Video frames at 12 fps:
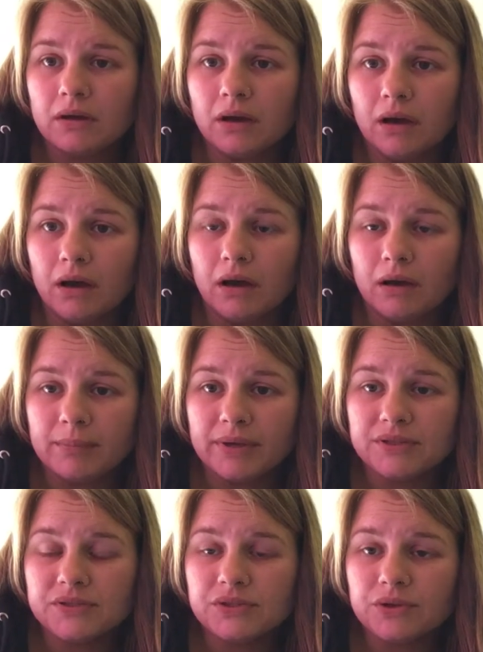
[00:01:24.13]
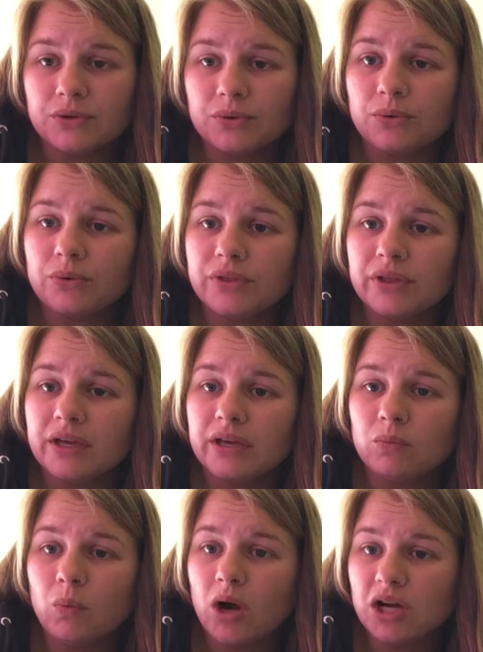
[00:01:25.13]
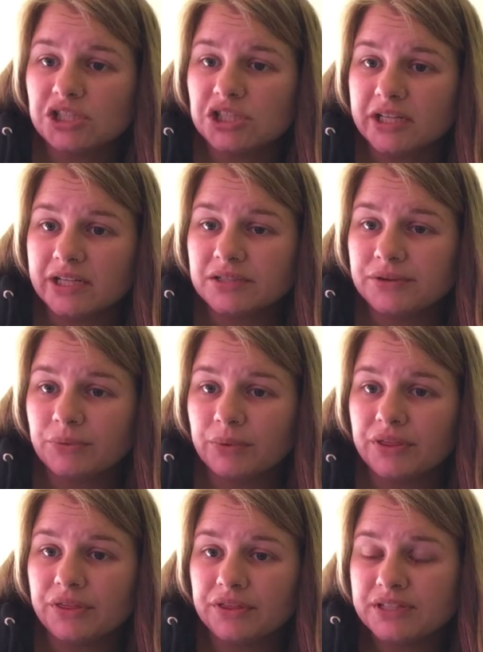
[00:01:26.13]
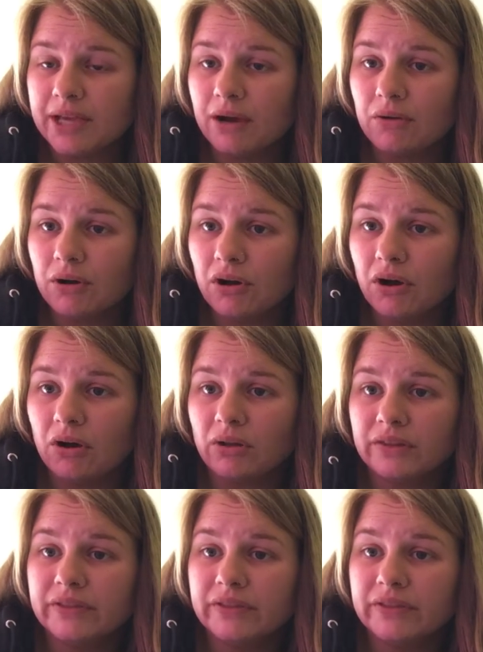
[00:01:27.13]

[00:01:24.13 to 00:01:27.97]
And so they wash it with this alcohol,